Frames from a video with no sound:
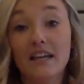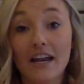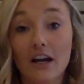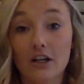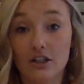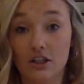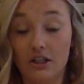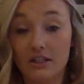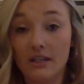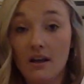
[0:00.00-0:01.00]

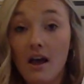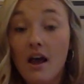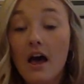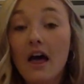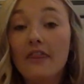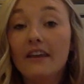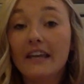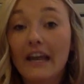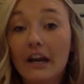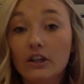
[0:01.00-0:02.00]
characters. The
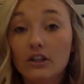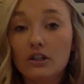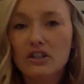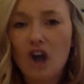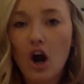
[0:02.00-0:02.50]
characters